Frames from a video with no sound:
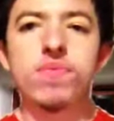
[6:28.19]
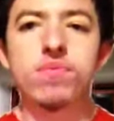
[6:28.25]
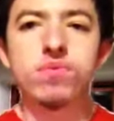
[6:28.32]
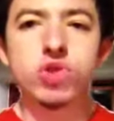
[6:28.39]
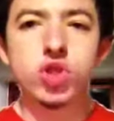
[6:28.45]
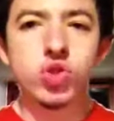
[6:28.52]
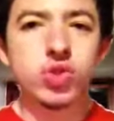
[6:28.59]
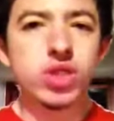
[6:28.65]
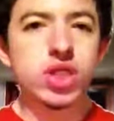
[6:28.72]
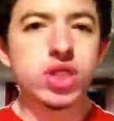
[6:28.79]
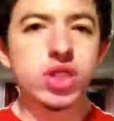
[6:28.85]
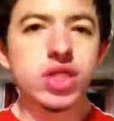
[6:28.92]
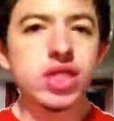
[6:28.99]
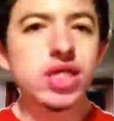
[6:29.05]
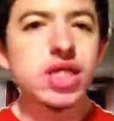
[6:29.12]
which was
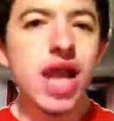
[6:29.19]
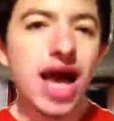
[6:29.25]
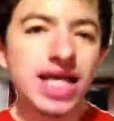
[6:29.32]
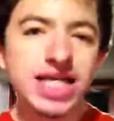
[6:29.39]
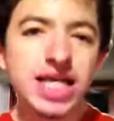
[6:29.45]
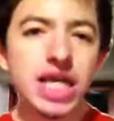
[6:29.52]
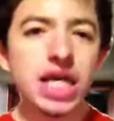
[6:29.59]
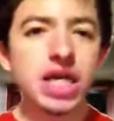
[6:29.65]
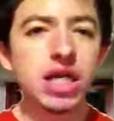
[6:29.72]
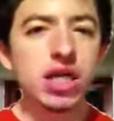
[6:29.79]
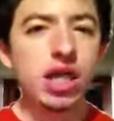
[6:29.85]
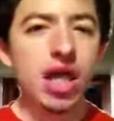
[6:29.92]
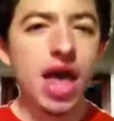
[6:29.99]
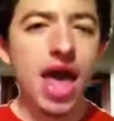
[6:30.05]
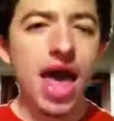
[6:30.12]
a nice
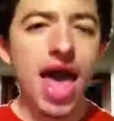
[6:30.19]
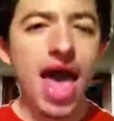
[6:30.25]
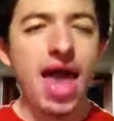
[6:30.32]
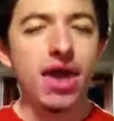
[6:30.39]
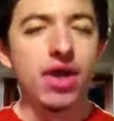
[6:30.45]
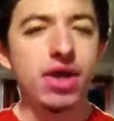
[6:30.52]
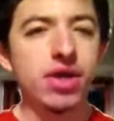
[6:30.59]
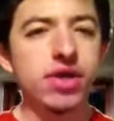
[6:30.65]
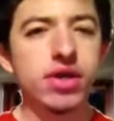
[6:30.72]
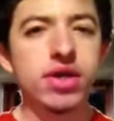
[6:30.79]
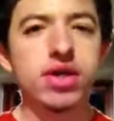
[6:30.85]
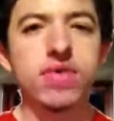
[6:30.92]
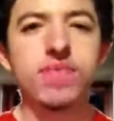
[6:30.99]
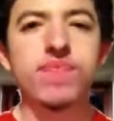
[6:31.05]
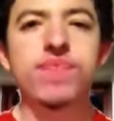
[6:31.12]
little end,
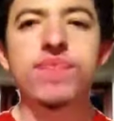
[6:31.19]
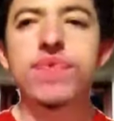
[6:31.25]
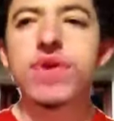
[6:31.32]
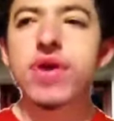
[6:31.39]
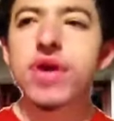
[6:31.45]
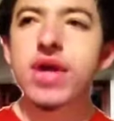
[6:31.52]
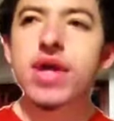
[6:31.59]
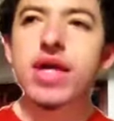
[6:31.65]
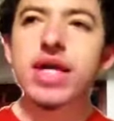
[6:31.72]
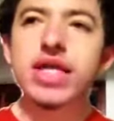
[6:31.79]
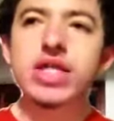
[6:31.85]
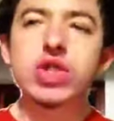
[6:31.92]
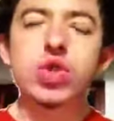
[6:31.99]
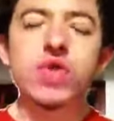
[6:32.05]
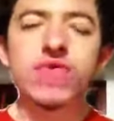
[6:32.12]
and it
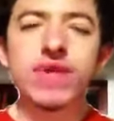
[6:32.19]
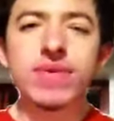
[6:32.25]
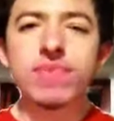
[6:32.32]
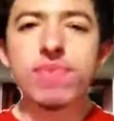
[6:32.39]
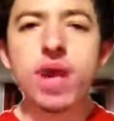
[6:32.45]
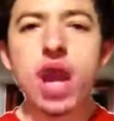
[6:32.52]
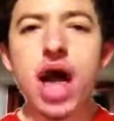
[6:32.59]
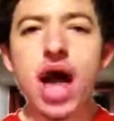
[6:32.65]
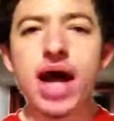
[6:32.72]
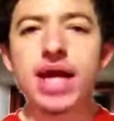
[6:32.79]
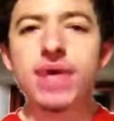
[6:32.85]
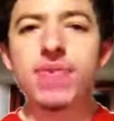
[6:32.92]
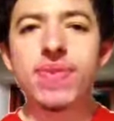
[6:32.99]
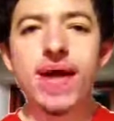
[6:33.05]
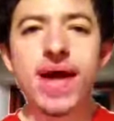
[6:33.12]
sort of implied
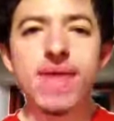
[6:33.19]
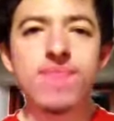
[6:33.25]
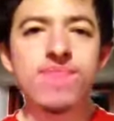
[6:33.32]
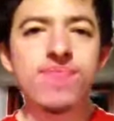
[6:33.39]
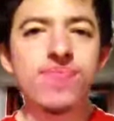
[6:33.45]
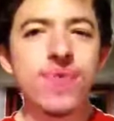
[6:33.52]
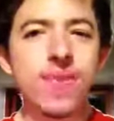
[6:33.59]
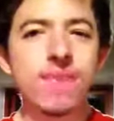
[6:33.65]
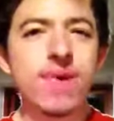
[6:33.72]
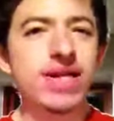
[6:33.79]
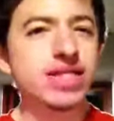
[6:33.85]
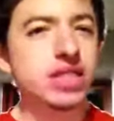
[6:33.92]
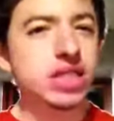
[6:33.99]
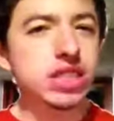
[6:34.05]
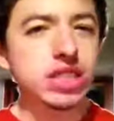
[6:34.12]
that there
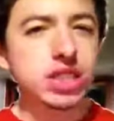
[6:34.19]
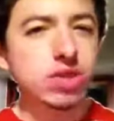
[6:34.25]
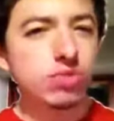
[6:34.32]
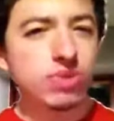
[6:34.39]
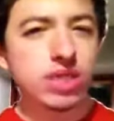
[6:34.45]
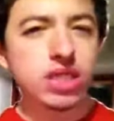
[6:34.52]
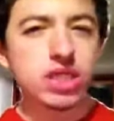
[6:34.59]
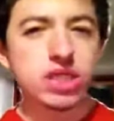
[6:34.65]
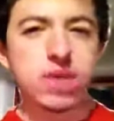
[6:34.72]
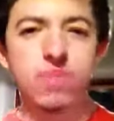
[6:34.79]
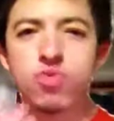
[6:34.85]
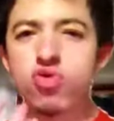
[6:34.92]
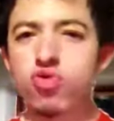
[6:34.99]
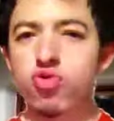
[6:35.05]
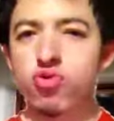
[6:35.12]
might still be some
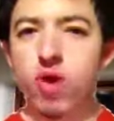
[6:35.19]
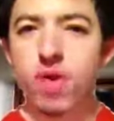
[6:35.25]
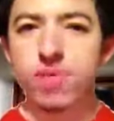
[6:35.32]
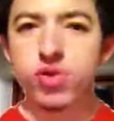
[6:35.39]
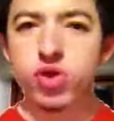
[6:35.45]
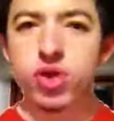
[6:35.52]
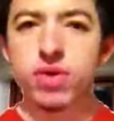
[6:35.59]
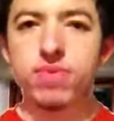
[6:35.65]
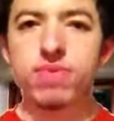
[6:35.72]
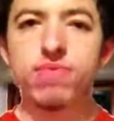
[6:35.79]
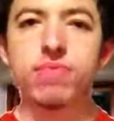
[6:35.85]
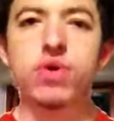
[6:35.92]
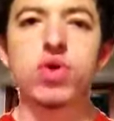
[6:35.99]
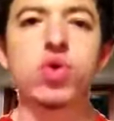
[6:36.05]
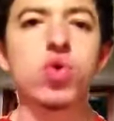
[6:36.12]
corruption,
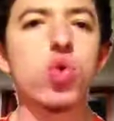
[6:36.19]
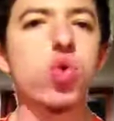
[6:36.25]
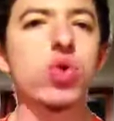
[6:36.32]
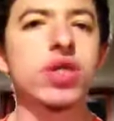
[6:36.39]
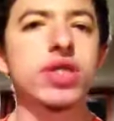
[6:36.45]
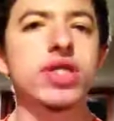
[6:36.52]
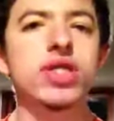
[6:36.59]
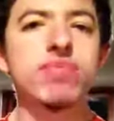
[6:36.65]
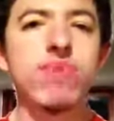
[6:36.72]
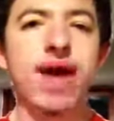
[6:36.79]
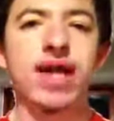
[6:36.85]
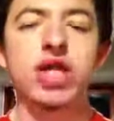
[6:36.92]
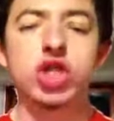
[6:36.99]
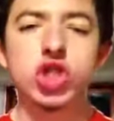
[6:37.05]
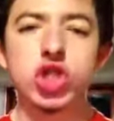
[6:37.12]
but Gordon's
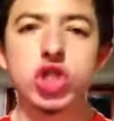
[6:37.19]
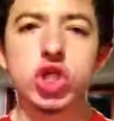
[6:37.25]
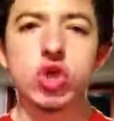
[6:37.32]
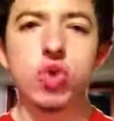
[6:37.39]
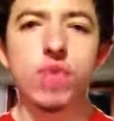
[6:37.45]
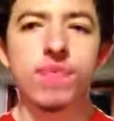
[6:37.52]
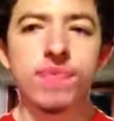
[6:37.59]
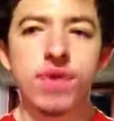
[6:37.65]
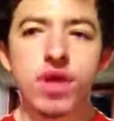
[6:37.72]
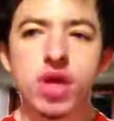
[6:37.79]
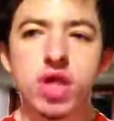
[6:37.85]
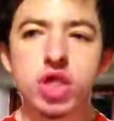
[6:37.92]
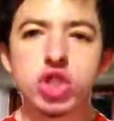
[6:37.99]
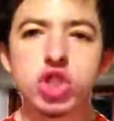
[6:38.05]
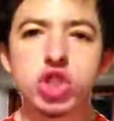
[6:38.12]
managed to
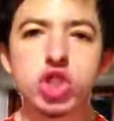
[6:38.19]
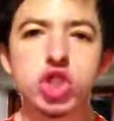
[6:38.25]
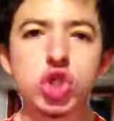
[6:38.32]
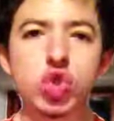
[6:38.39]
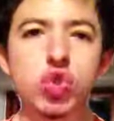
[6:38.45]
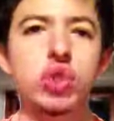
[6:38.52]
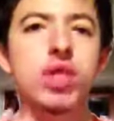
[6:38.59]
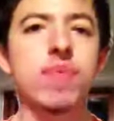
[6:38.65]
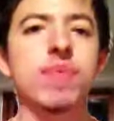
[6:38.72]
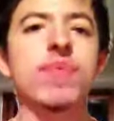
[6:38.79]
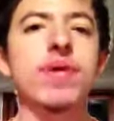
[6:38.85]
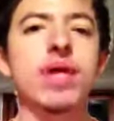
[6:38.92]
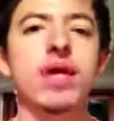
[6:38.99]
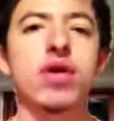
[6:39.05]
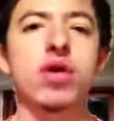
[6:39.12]
do
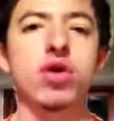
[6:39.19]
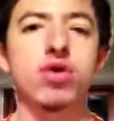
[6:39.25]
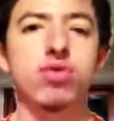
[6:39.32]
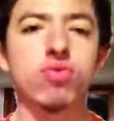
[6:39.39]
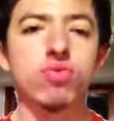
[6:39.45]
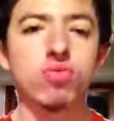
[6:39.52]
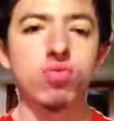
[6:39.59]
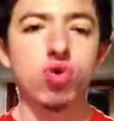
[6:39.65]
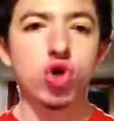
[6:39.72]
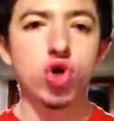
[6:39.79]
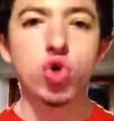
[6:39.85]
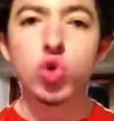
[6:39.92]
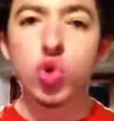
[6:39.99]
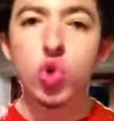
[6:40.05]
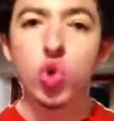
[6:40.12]
something
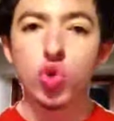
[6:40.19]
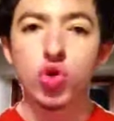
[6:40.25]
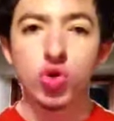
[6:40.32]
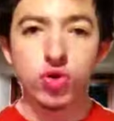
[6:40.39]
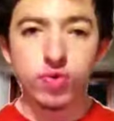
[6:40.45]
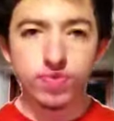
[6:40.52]
good